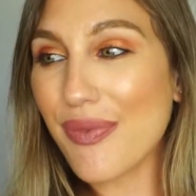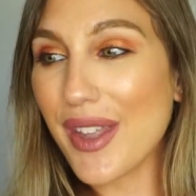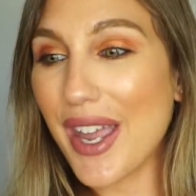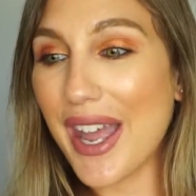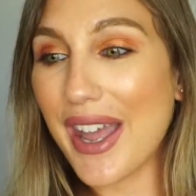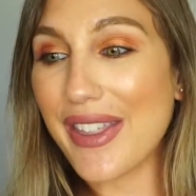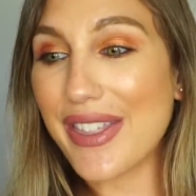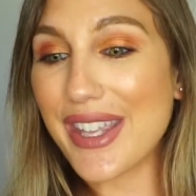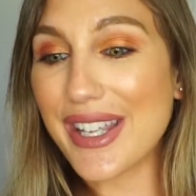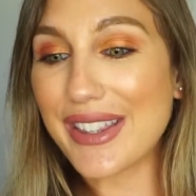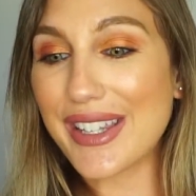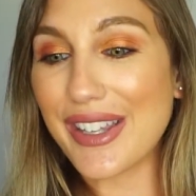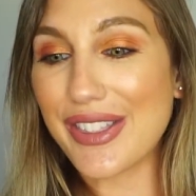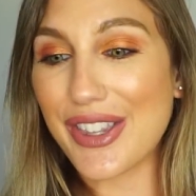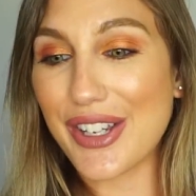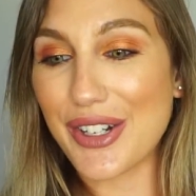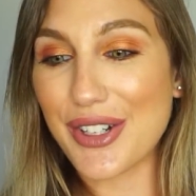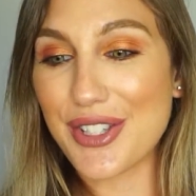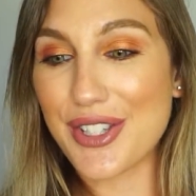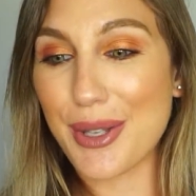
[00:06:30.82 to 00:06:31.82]
I think that
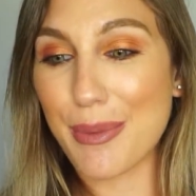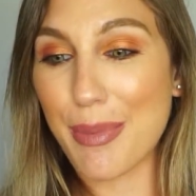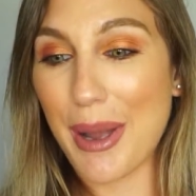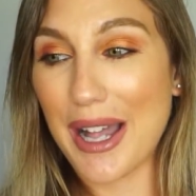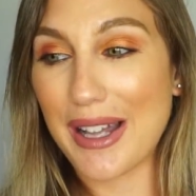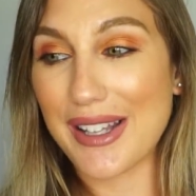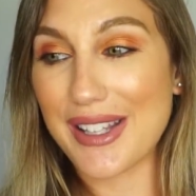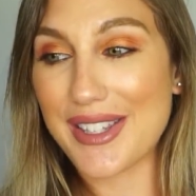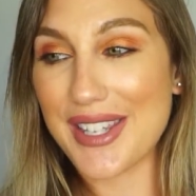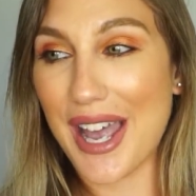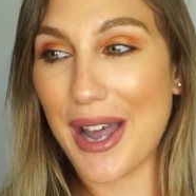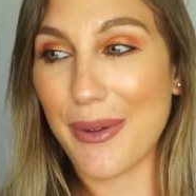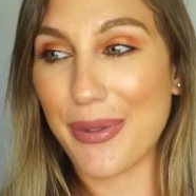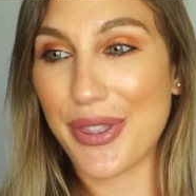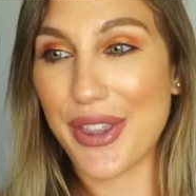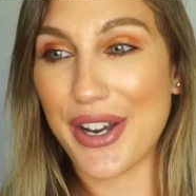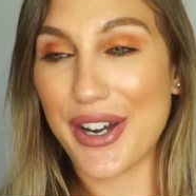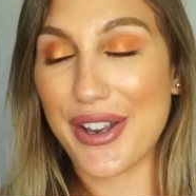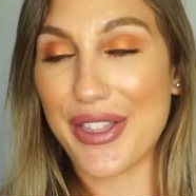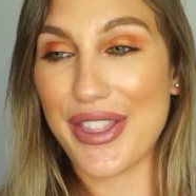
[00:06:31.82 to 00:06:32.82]
there's some palettes out
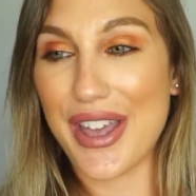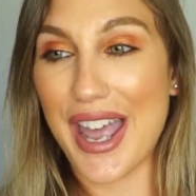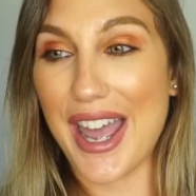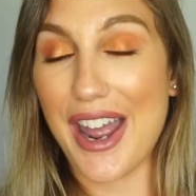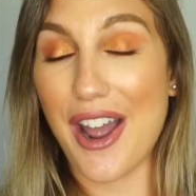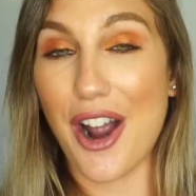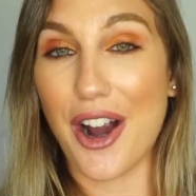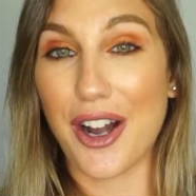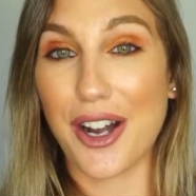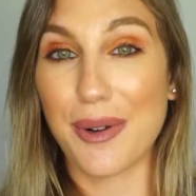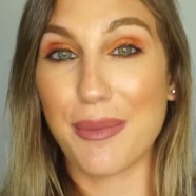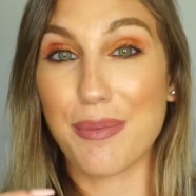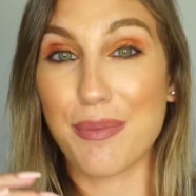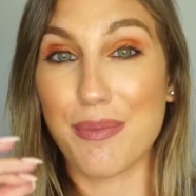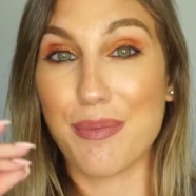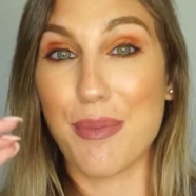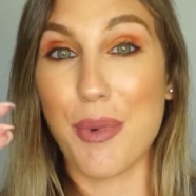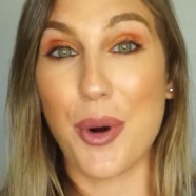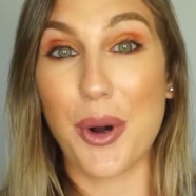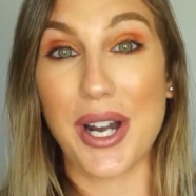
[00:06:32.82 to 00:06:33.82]
there that are
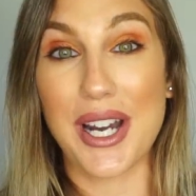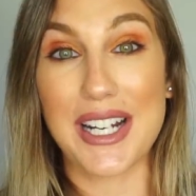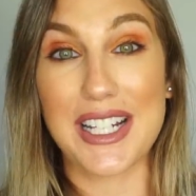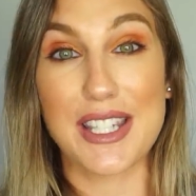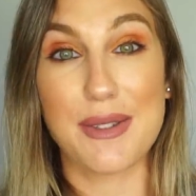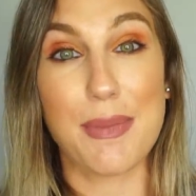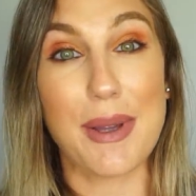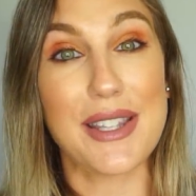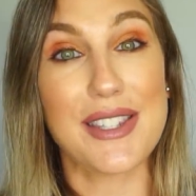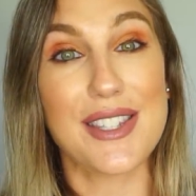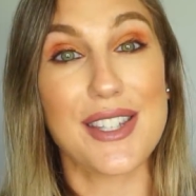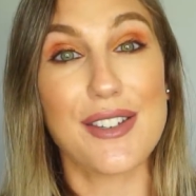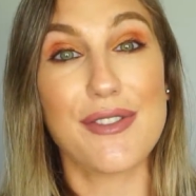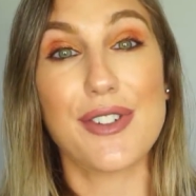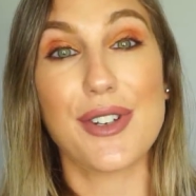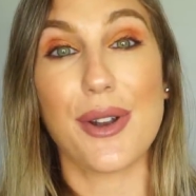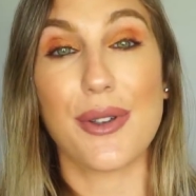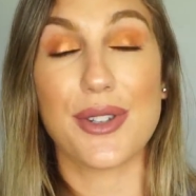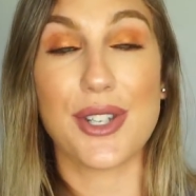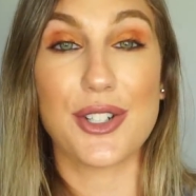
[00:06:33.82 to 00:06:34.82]
more expensive,
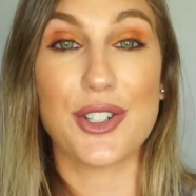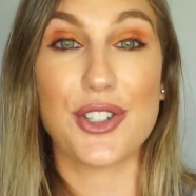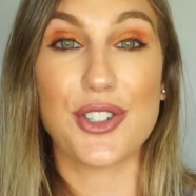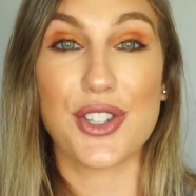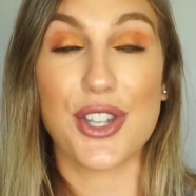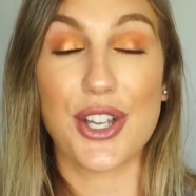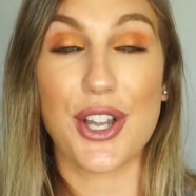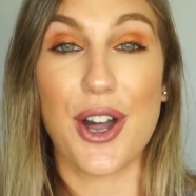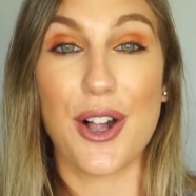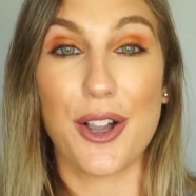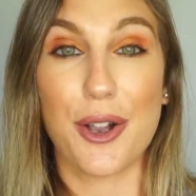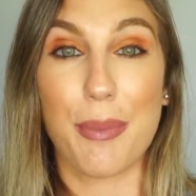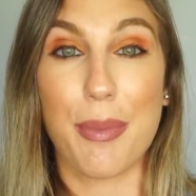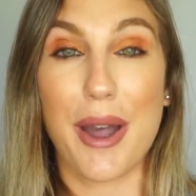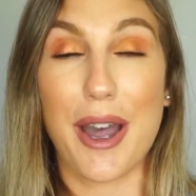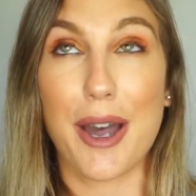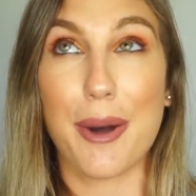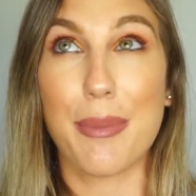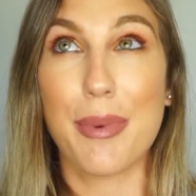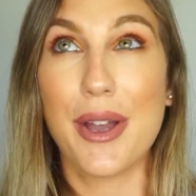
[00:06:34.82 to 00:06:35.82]
you know, such as the
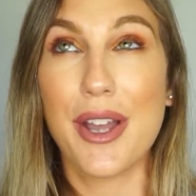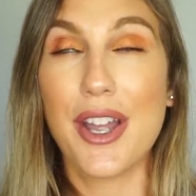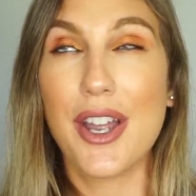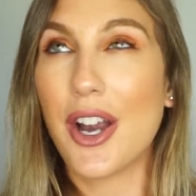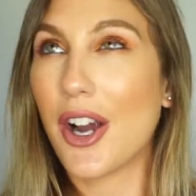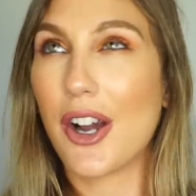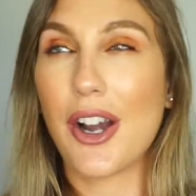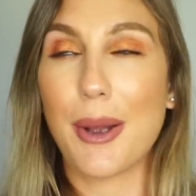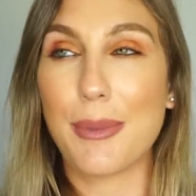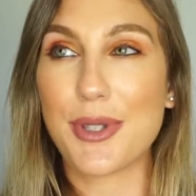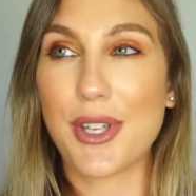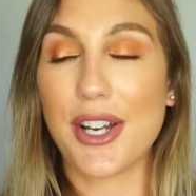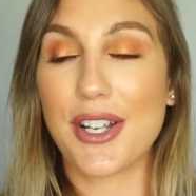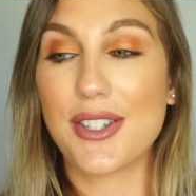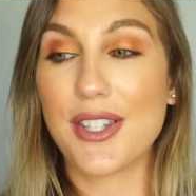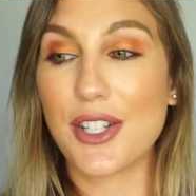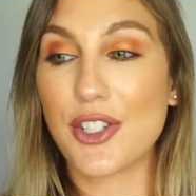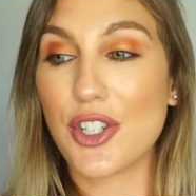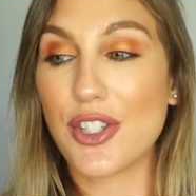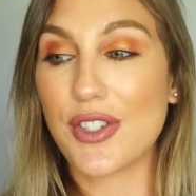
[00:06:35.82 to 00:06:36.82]
ColourPop, or I'm sorry,
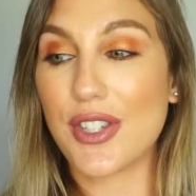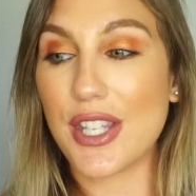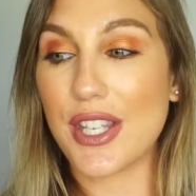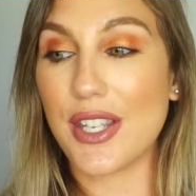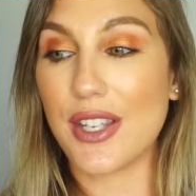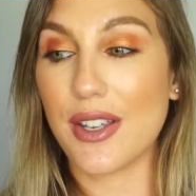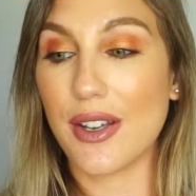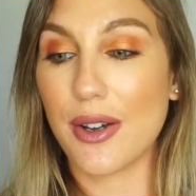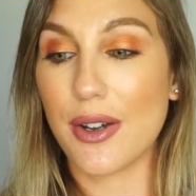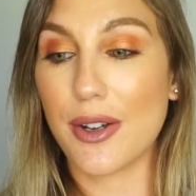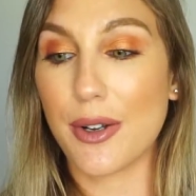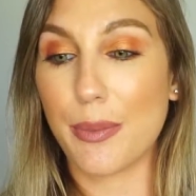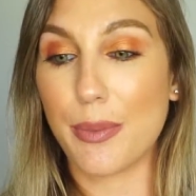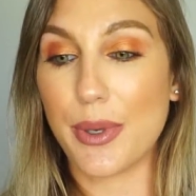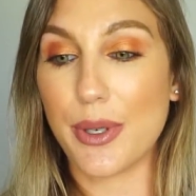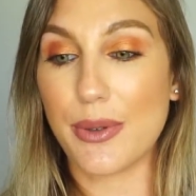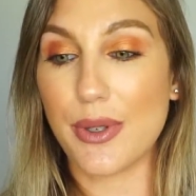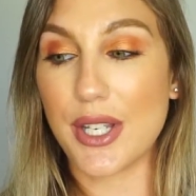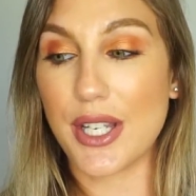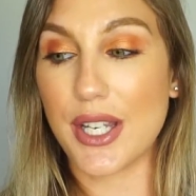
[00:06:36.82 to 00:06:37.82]
such as the Huda
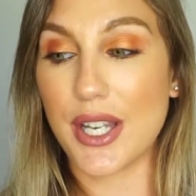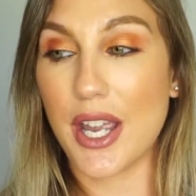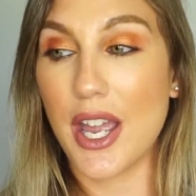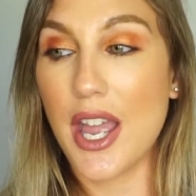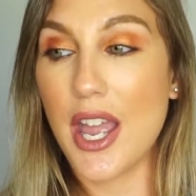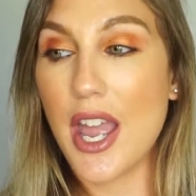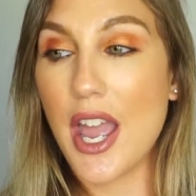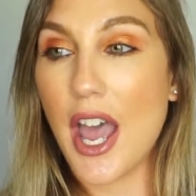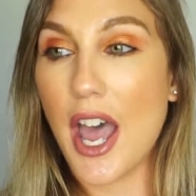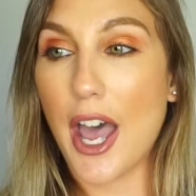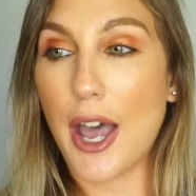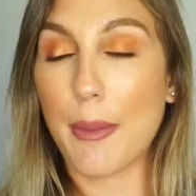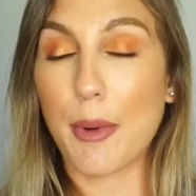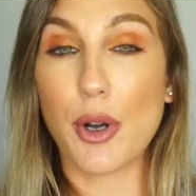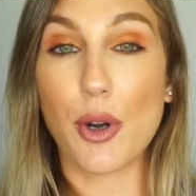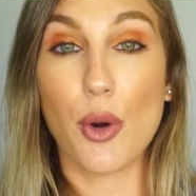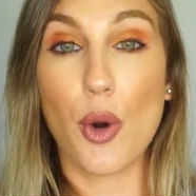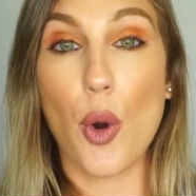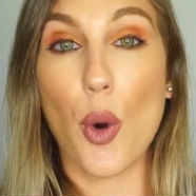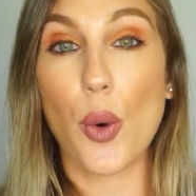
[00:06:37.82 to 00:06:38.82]
Beauty, um,
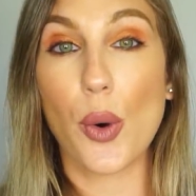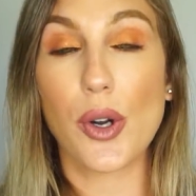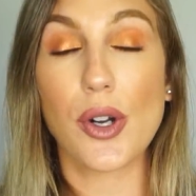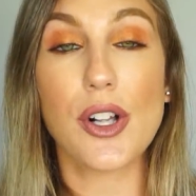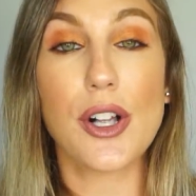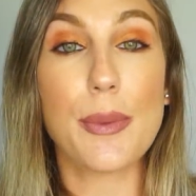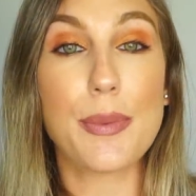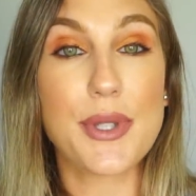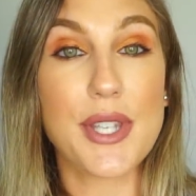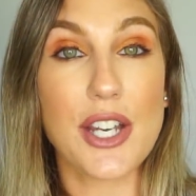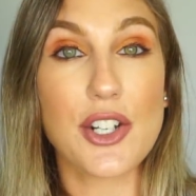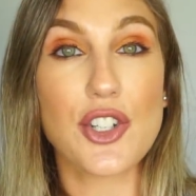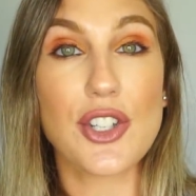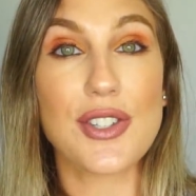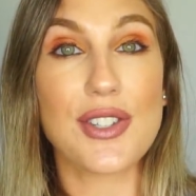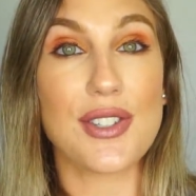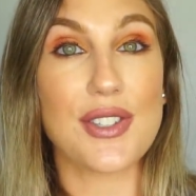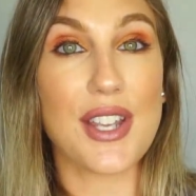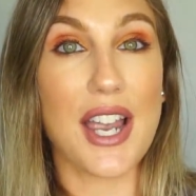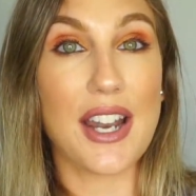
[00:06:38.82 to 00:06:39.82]
her Coral
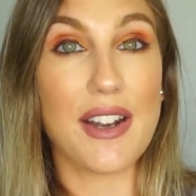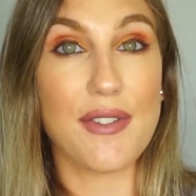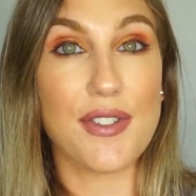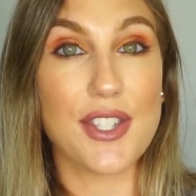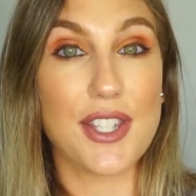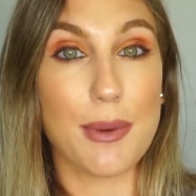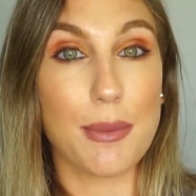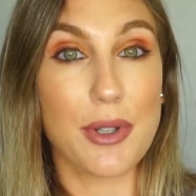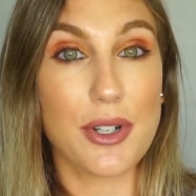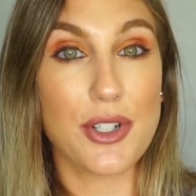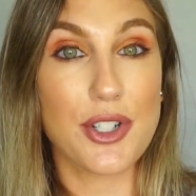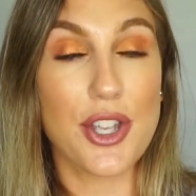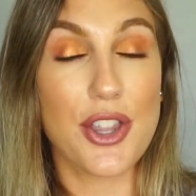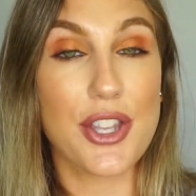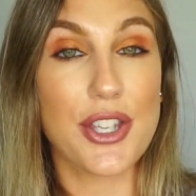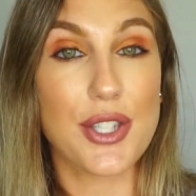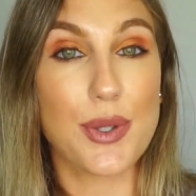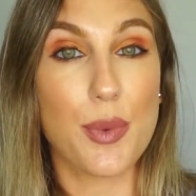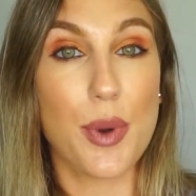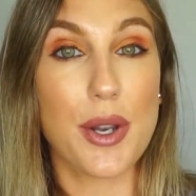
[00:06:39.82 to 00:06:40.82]
Obsessions is kind of similar to
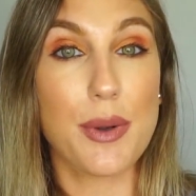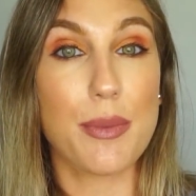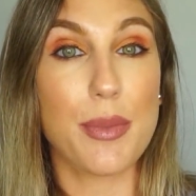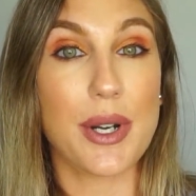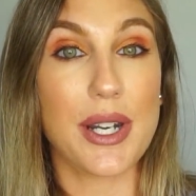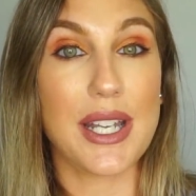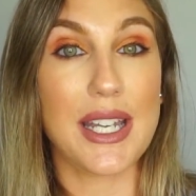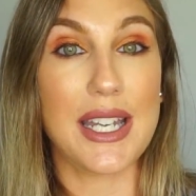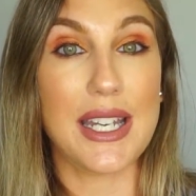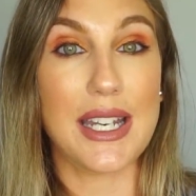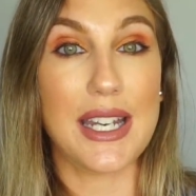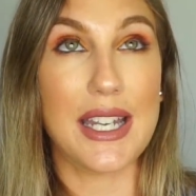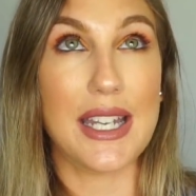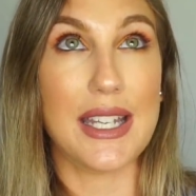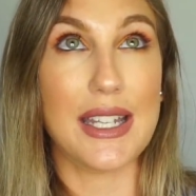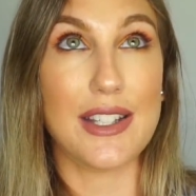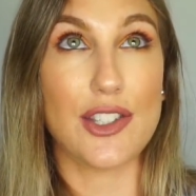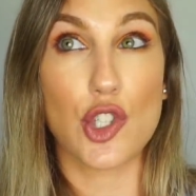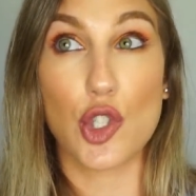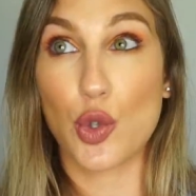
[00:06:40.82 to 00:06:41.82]
this one, but it
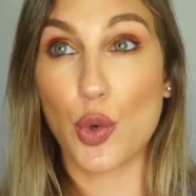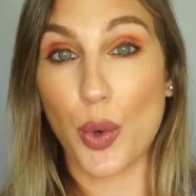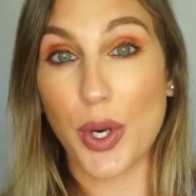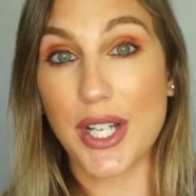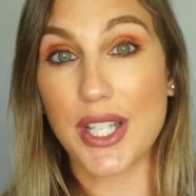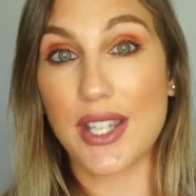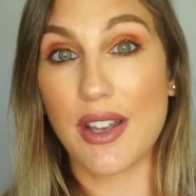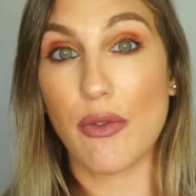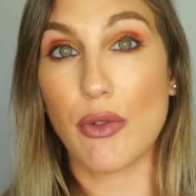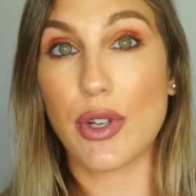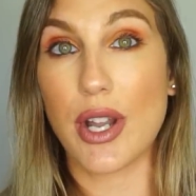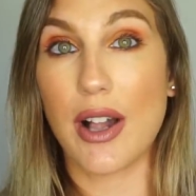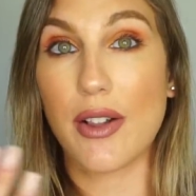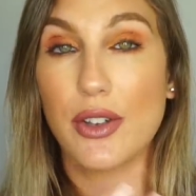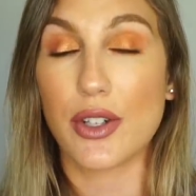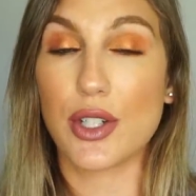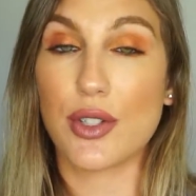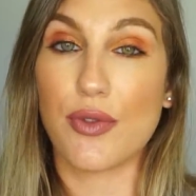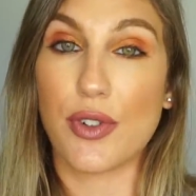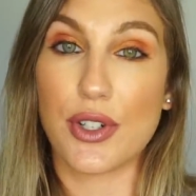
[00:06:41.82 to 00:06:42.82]
is
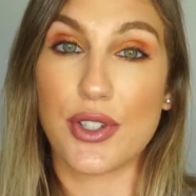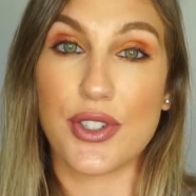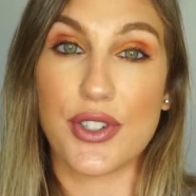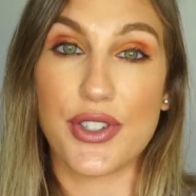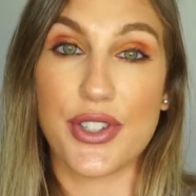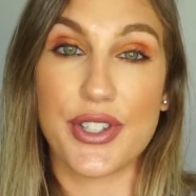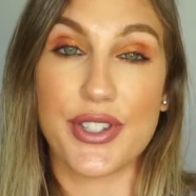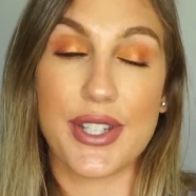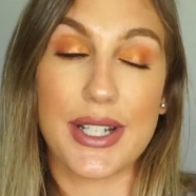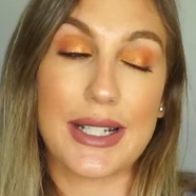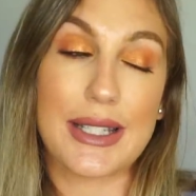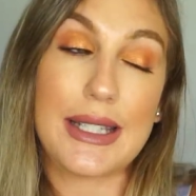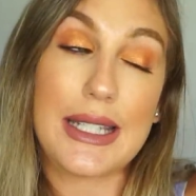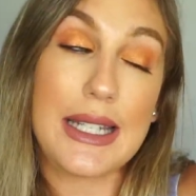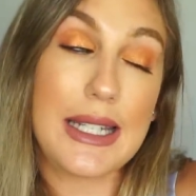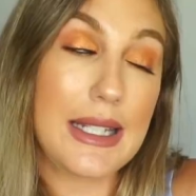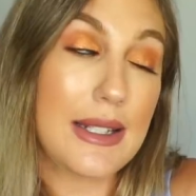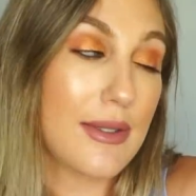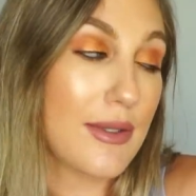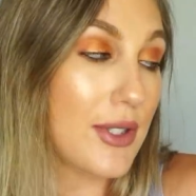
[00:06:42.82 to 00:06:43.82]
$27 versus the
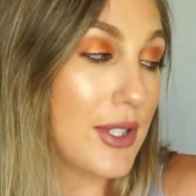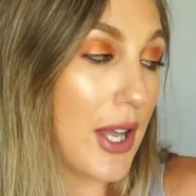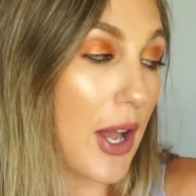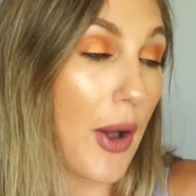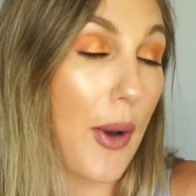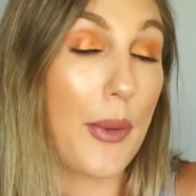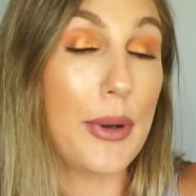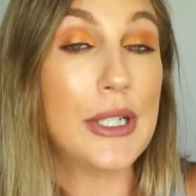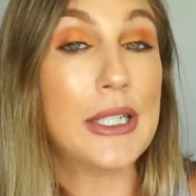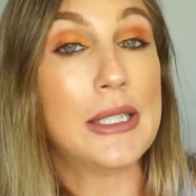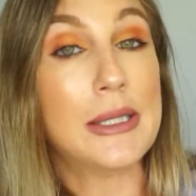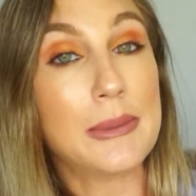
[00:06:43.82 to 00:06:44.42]
16 so